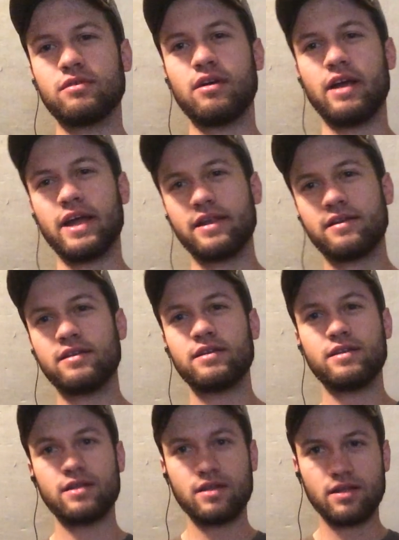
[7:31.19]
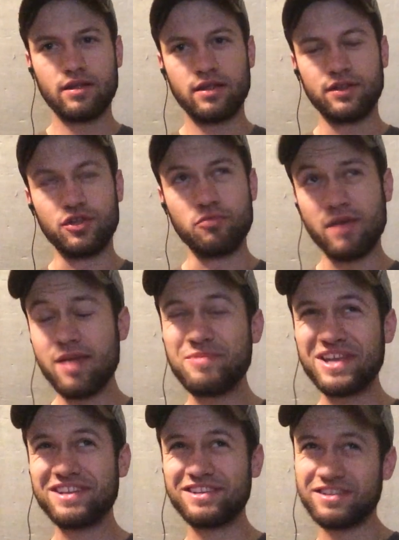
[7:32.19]
Alright. You may
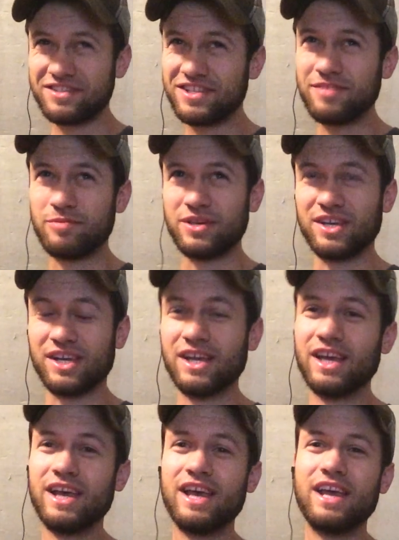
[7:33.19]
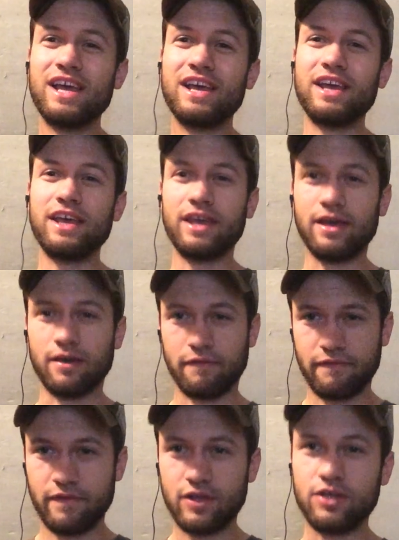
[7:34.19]
be an ENTP if
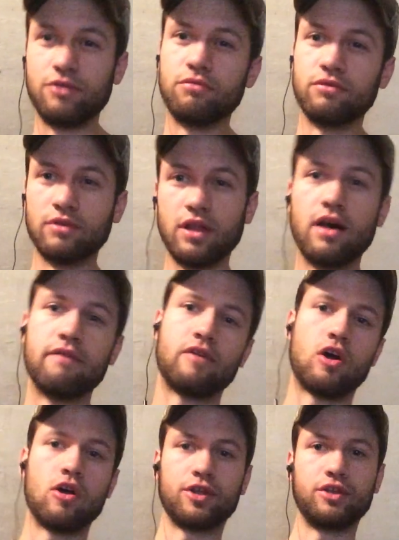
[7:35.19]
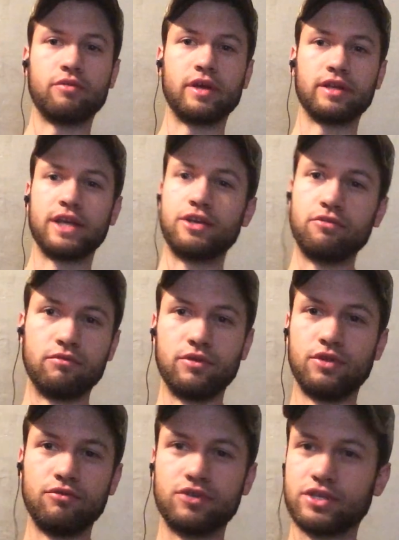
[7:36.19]
you love arguing. Like, you
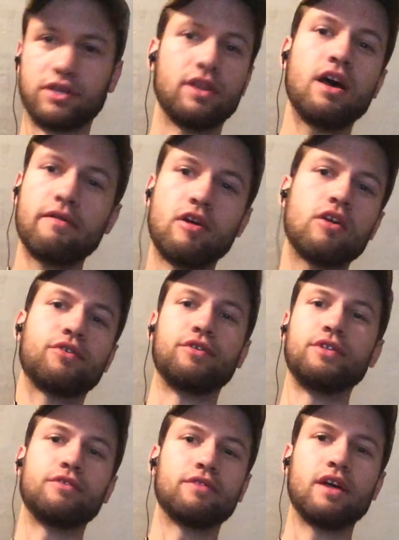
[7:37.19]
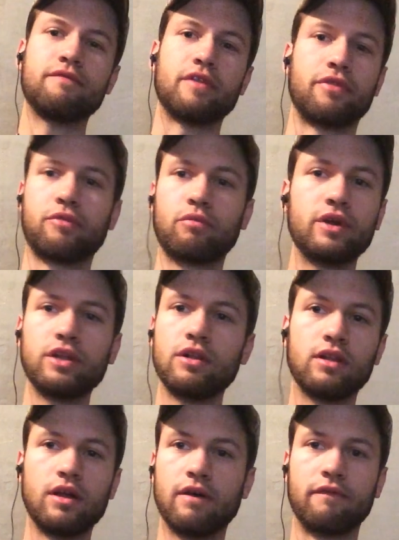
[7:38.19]
just love arguing. You love the
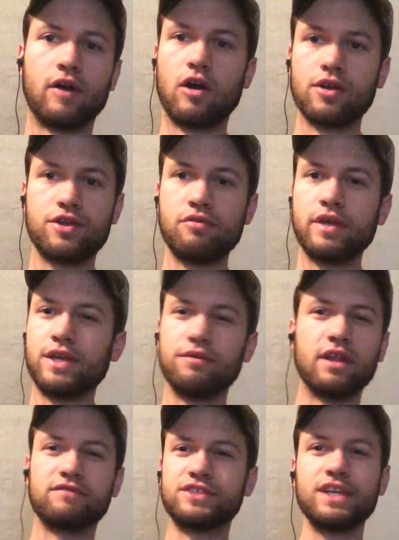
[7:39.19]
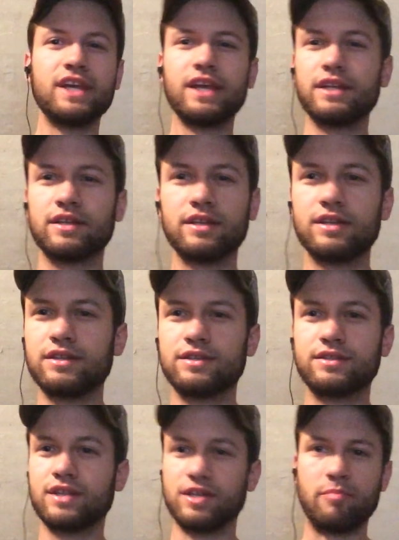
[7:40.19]
thrill of arguing. You love seeing
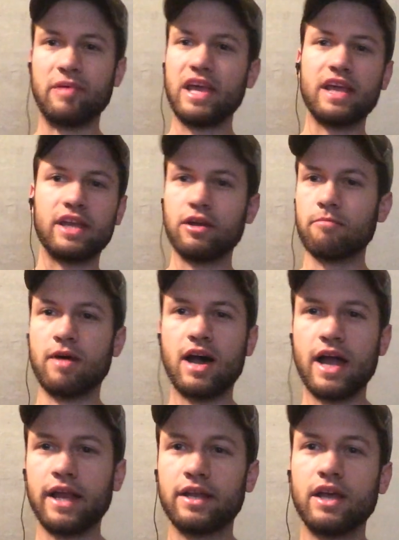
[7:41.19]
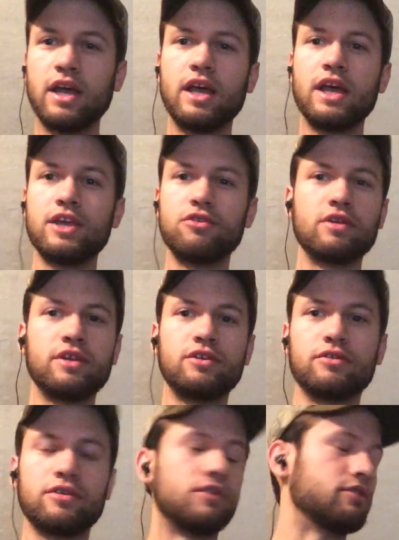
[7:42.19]
the debate in your mind.
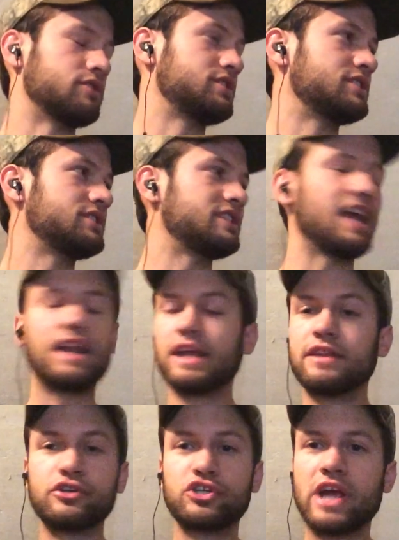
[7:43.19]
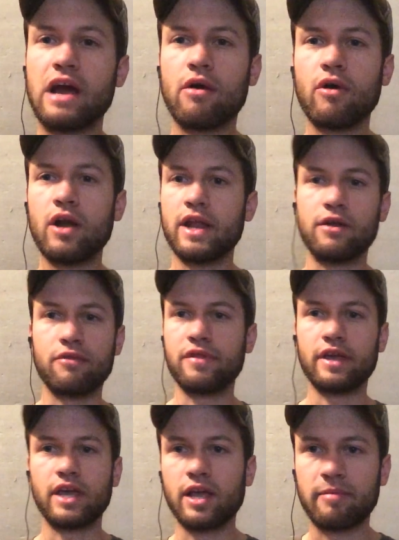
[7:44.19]
You're standing in the shower and you're
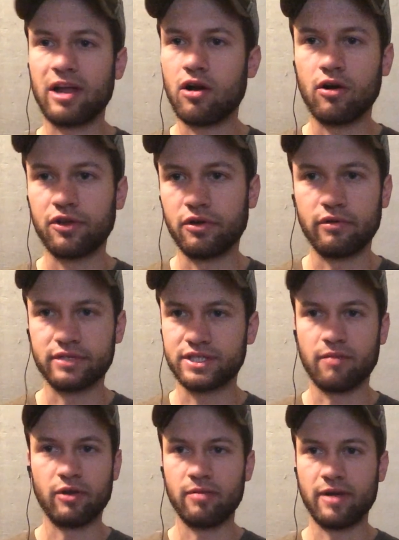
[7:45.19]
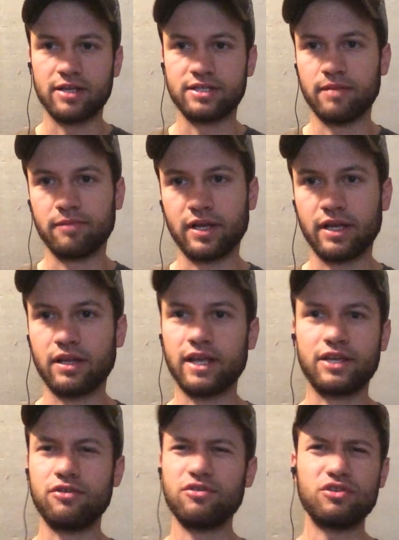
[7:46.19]
thinking about arguing with someone about something.
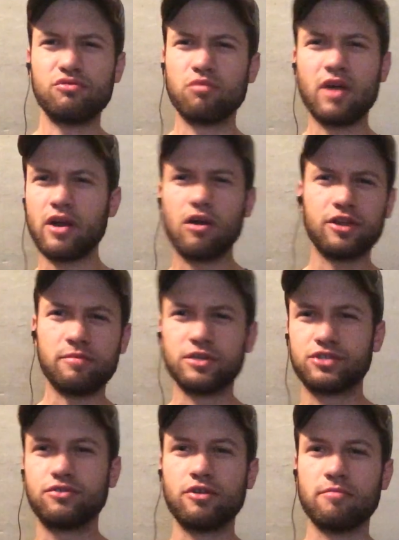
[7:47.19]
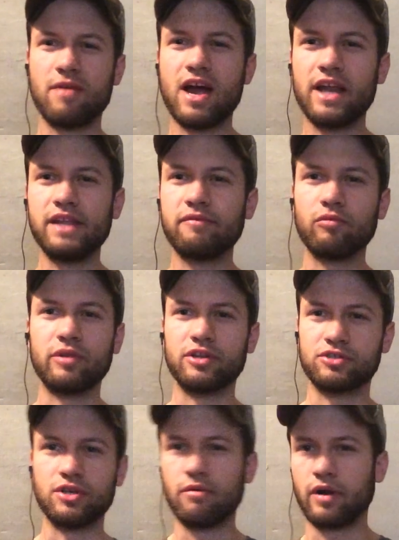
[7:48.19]
You run arguments through your mind even when
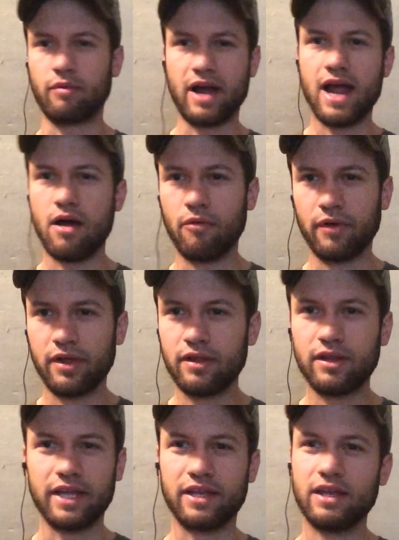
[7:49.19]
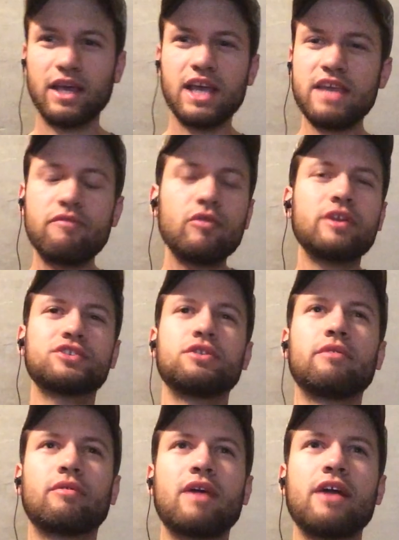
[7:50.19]
there's no one around. Like, even when there's no
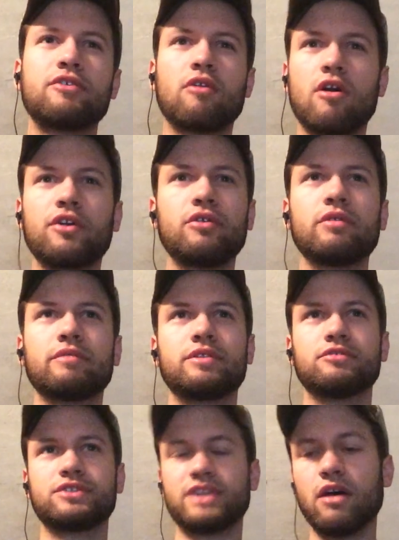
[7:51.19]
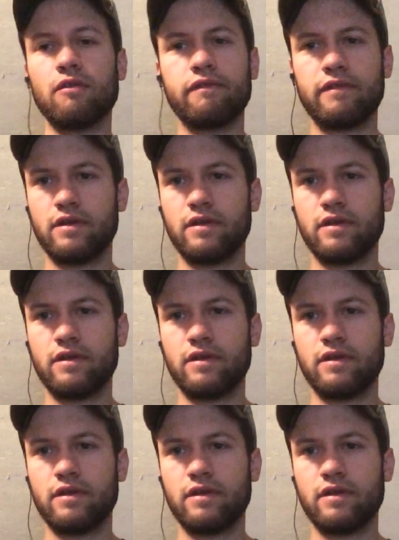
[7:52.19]
one around, you're arguing with yourself.